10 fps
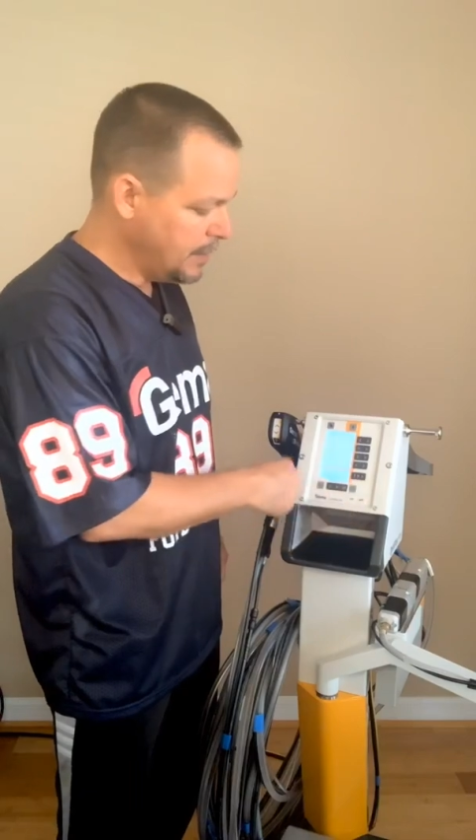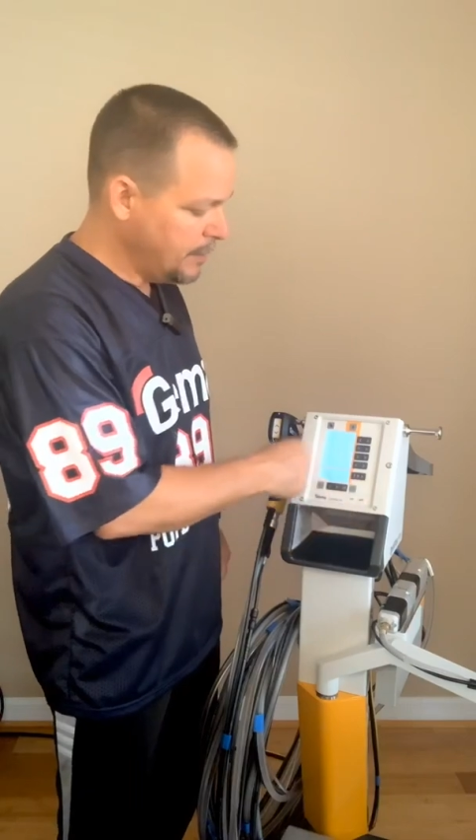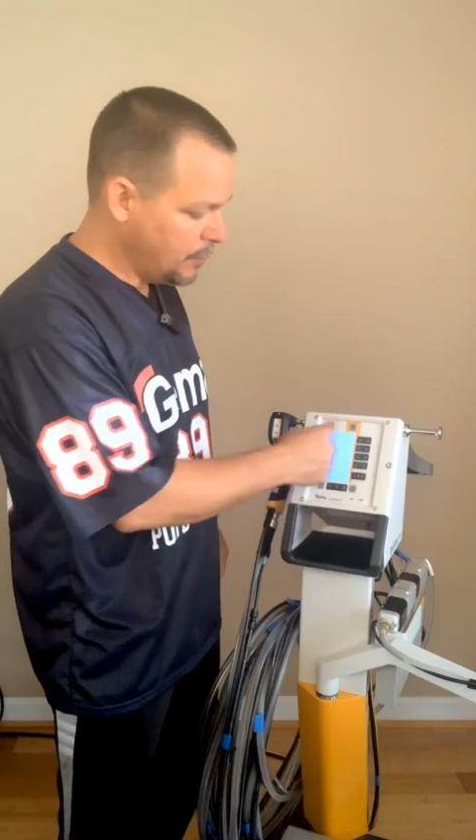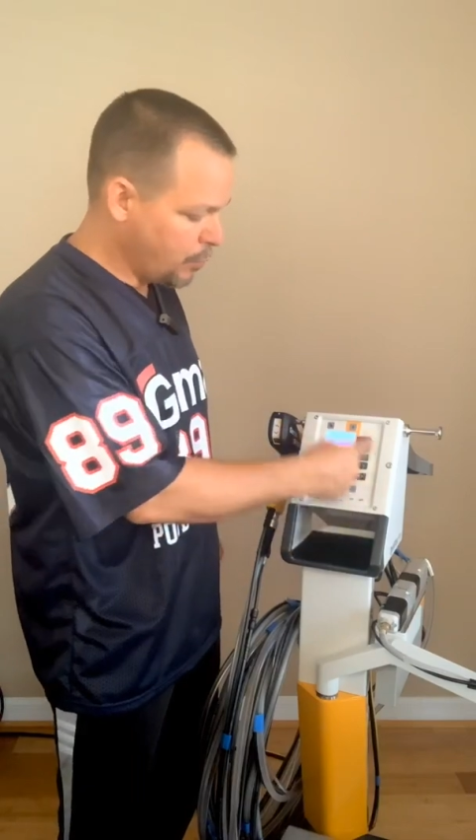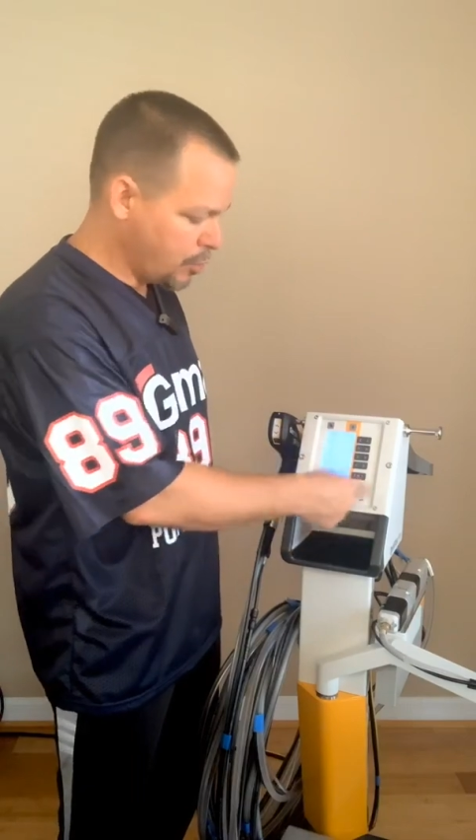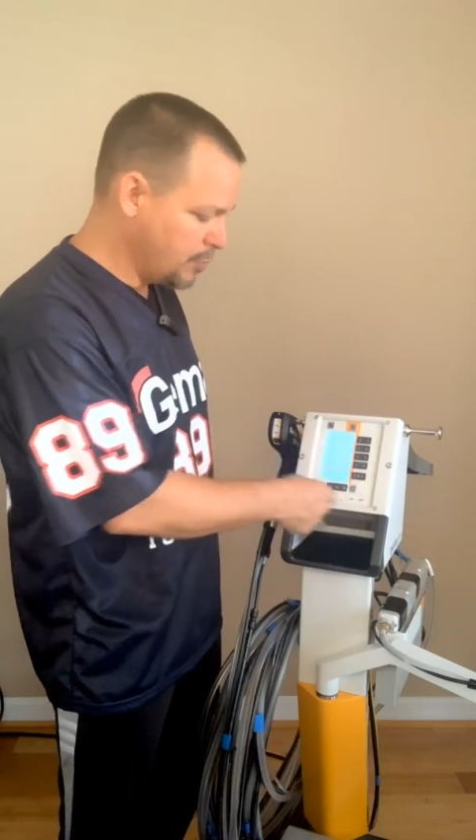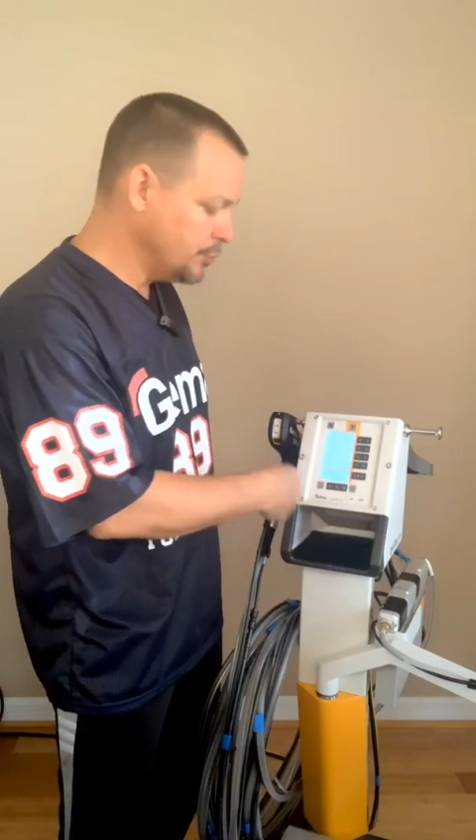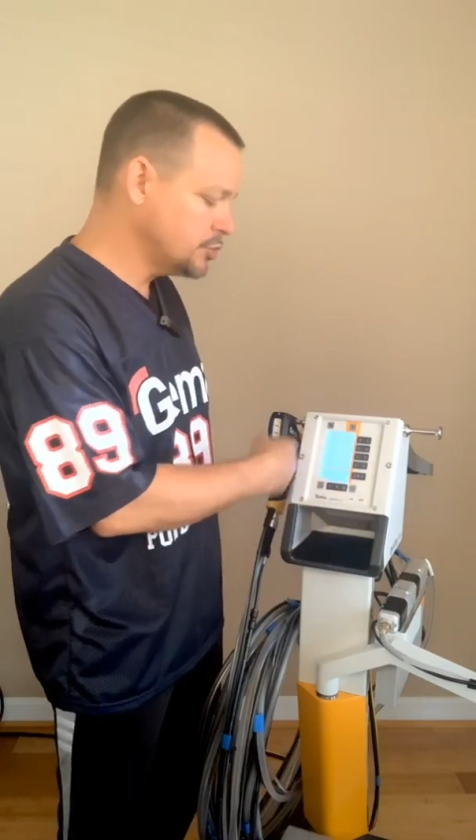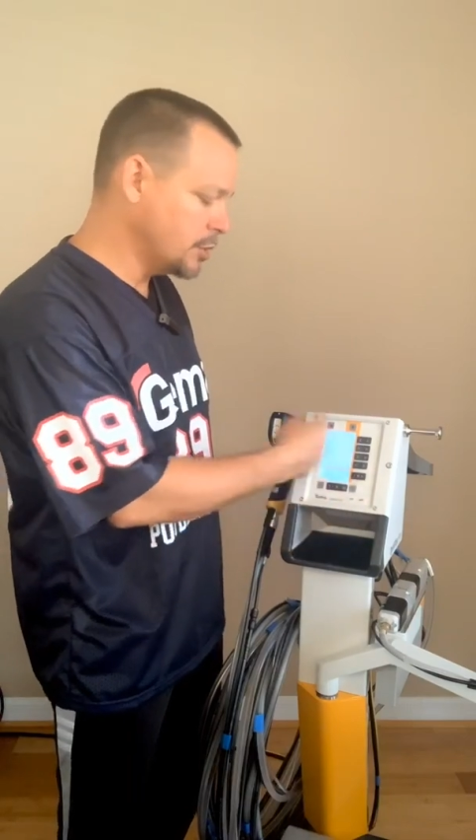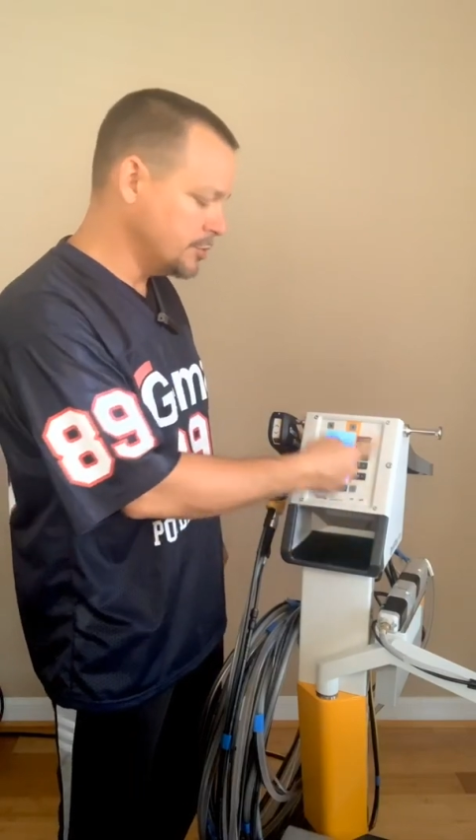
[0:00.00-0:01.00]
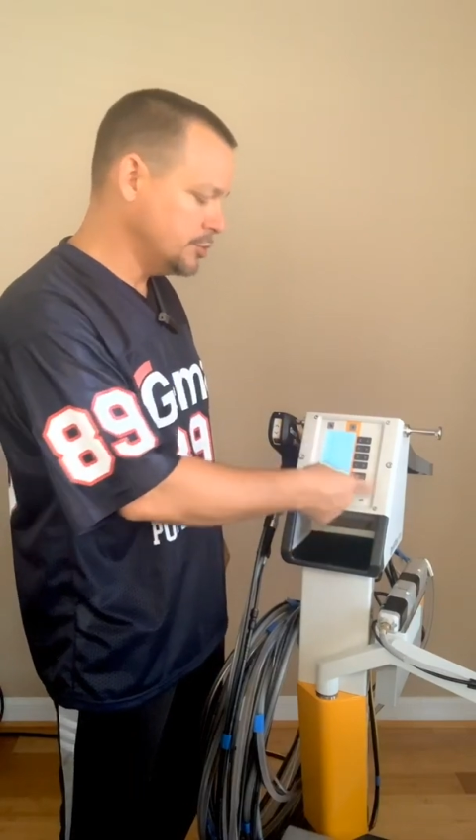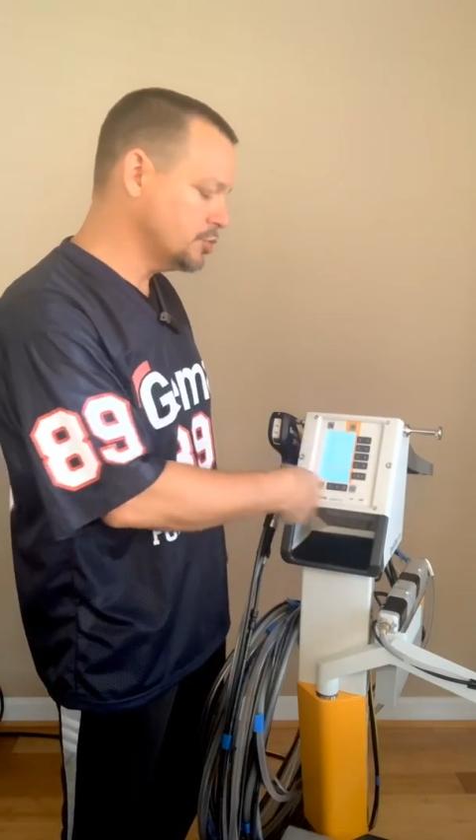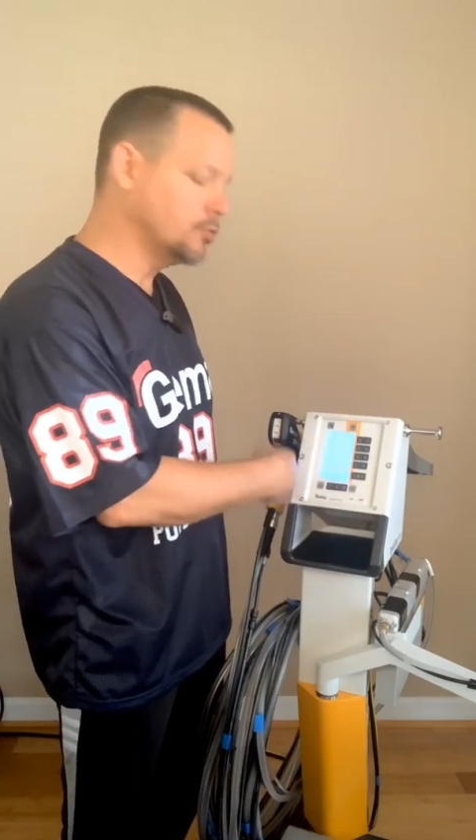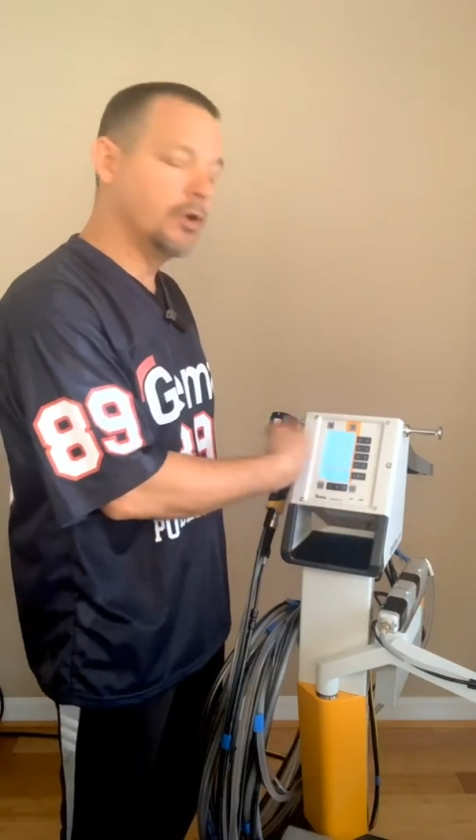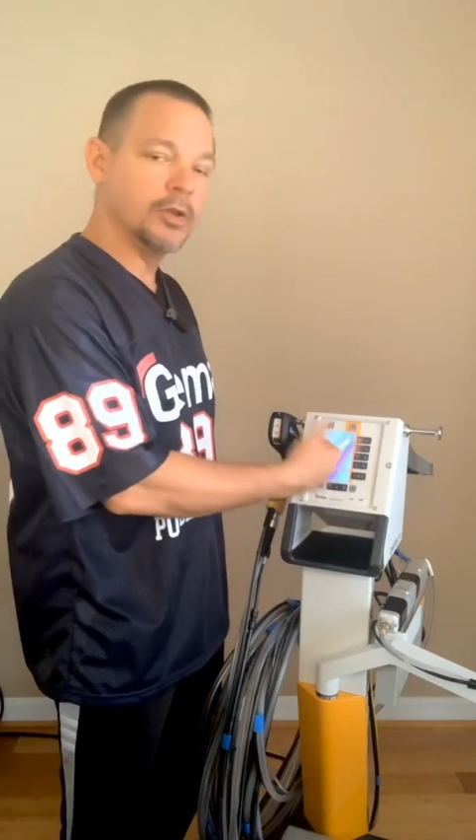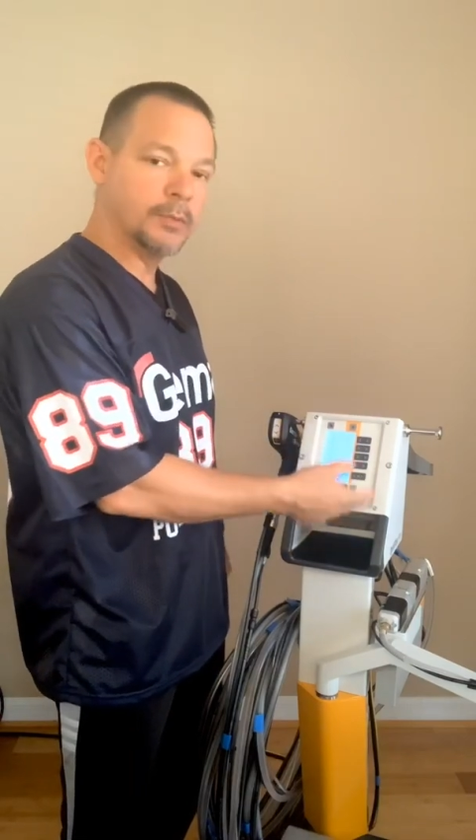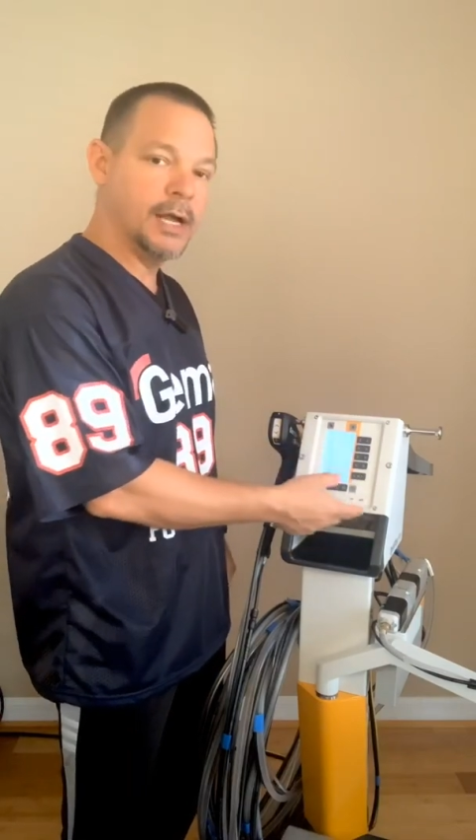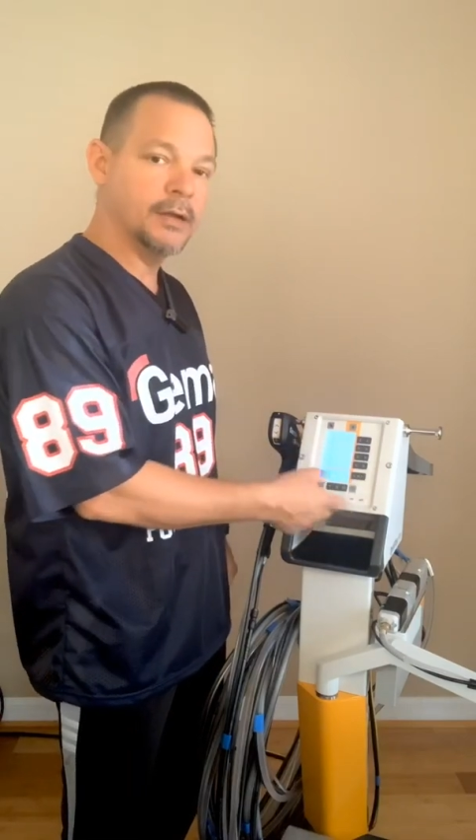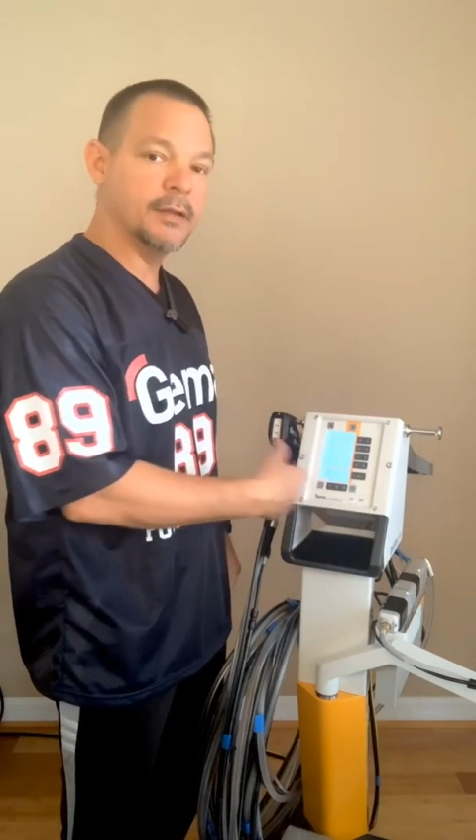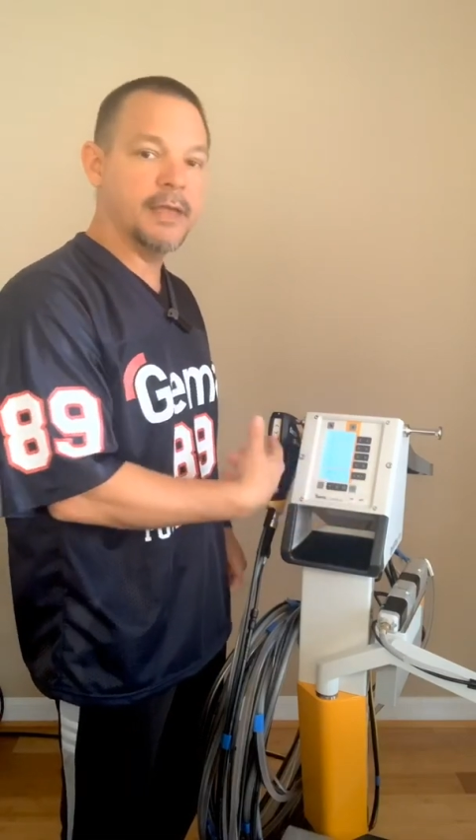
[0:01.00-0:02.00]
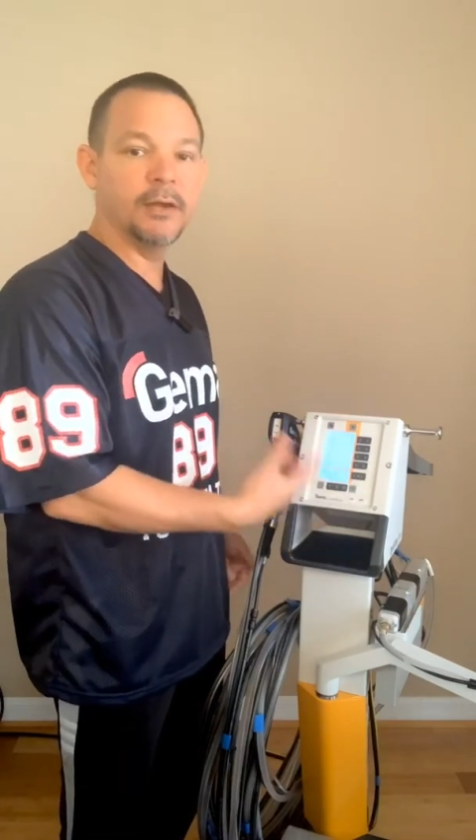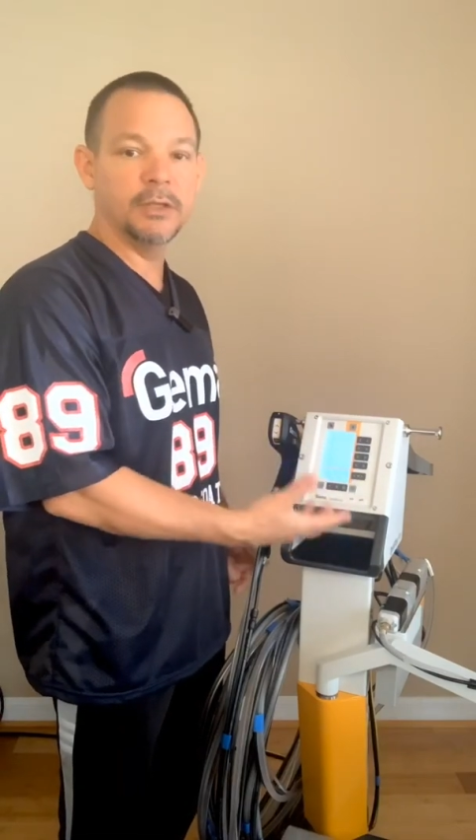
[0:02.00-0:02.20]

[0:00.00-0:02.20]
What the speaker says: the worm will start to scroll around and that'll